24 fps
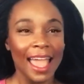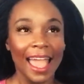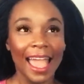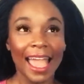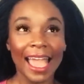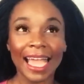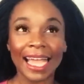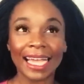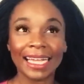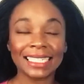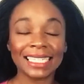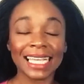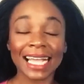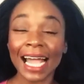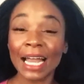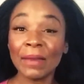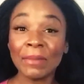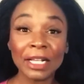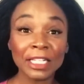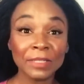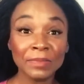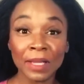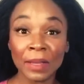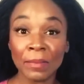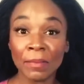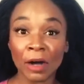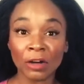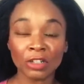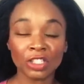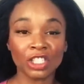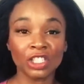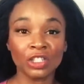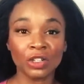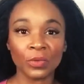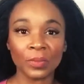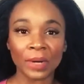And it kind of makes me
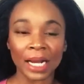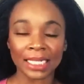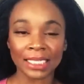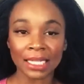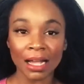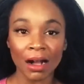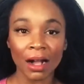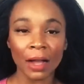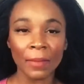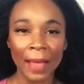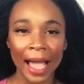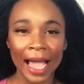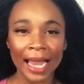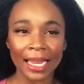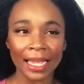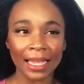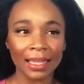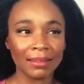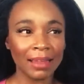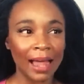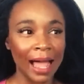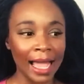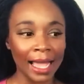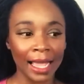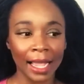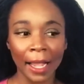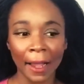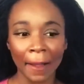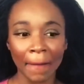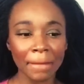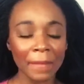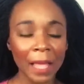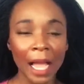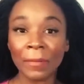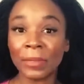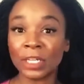emotional when I talk about it,
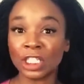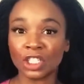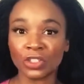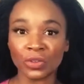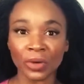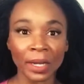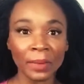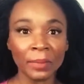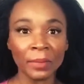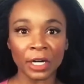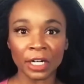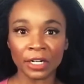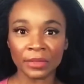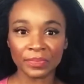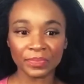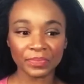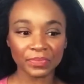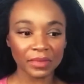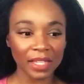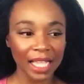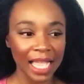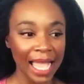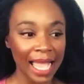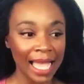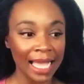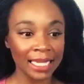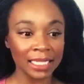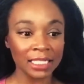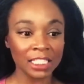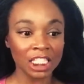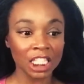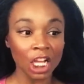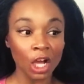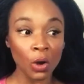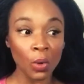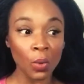I'm a dreamer. And
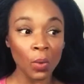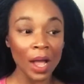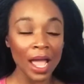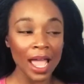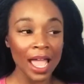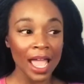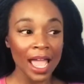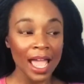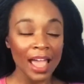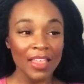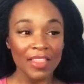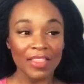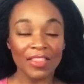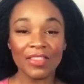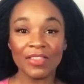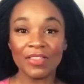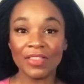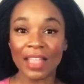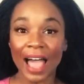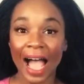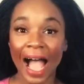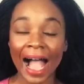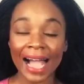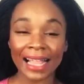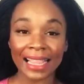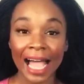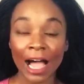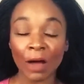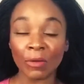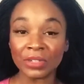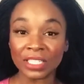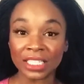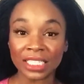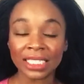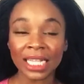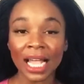so I
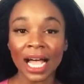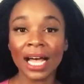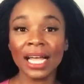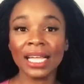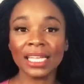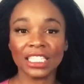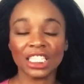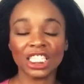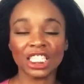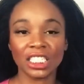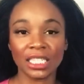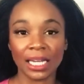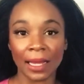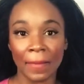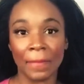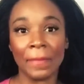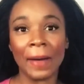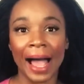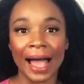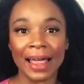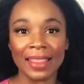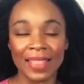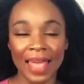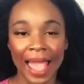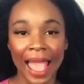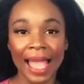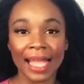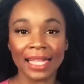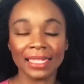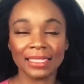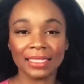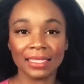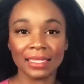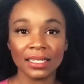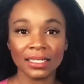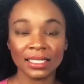was touched by
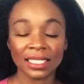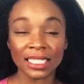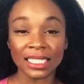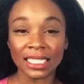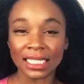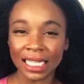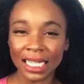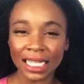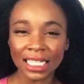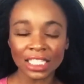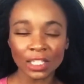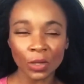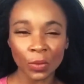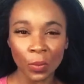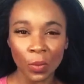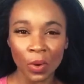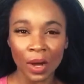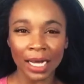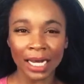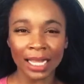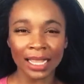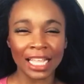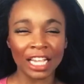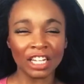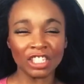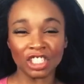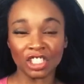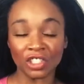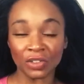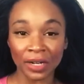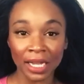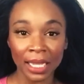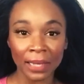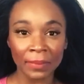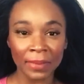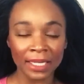that, to see someone and their
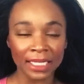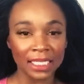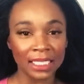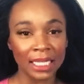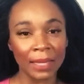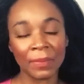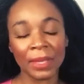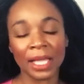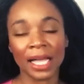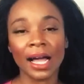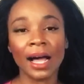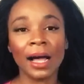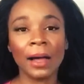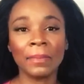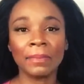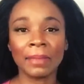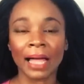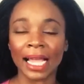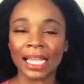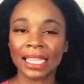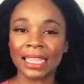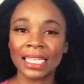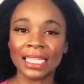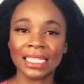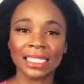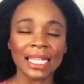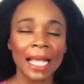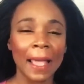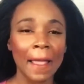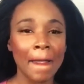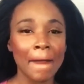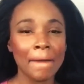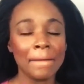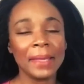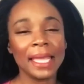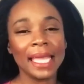dream is to become this
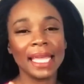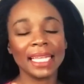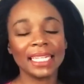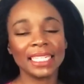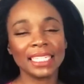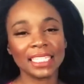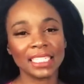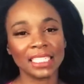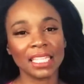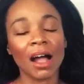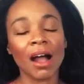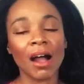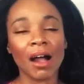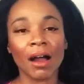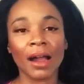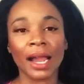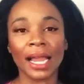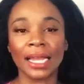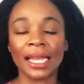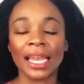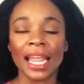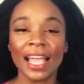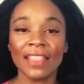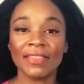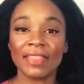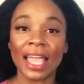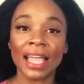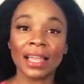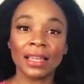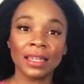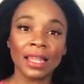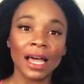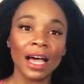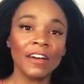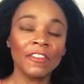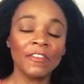big star, and
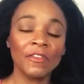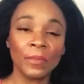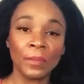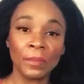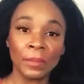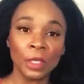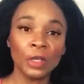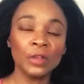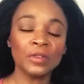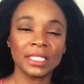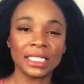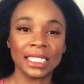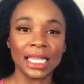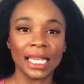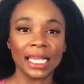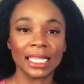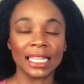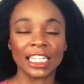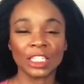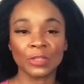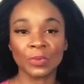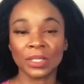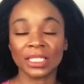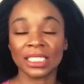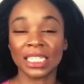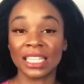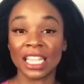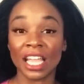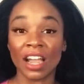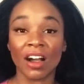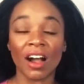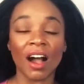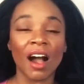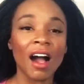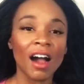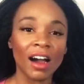they love music, that's what's in
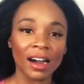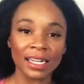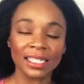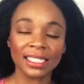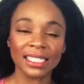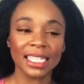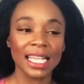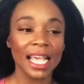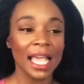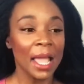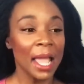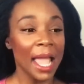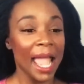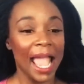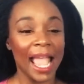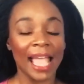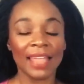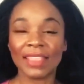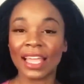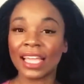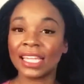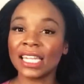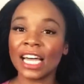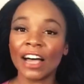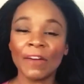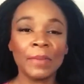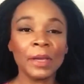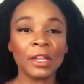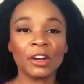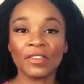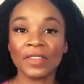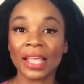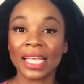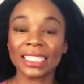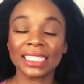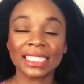their hearts, and they love being
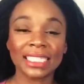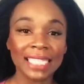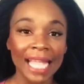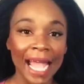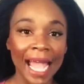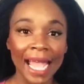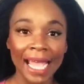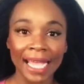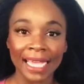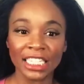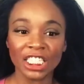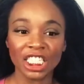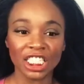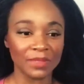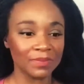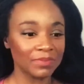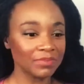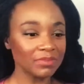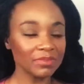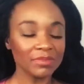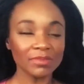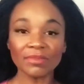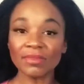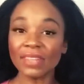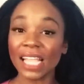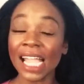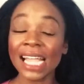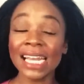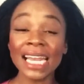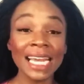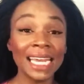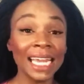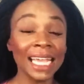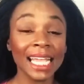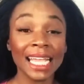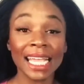on that stage, and
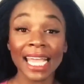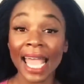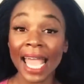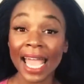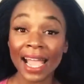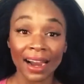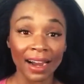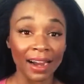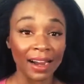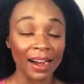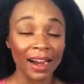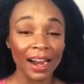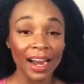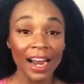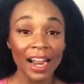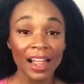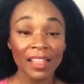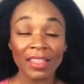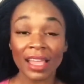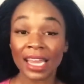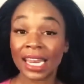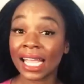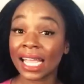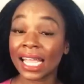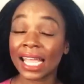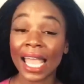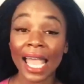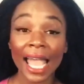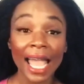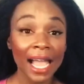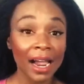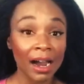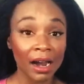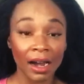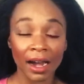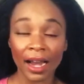they didn't care. They didn't
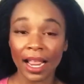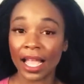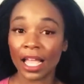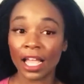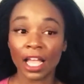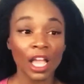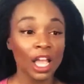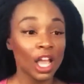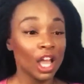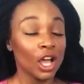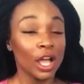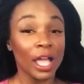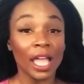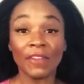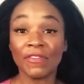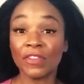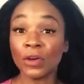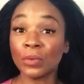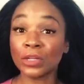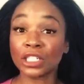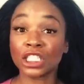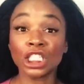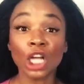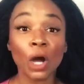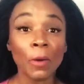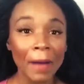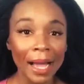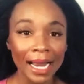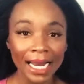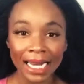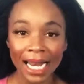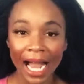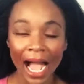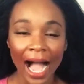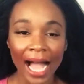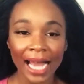care if it was
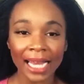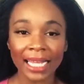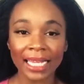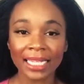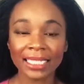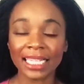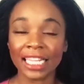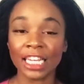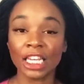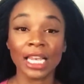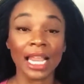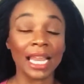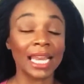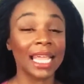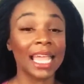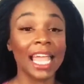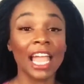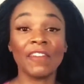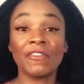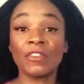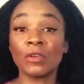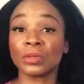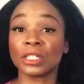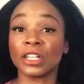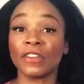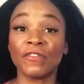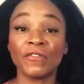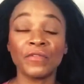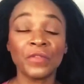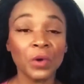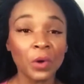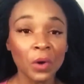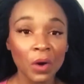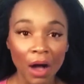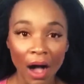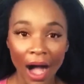nobody in the audience, and they didn't care if it was a
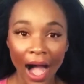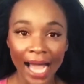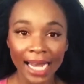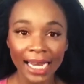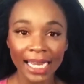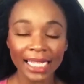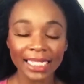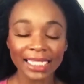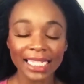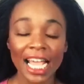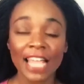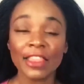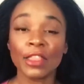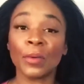full audience.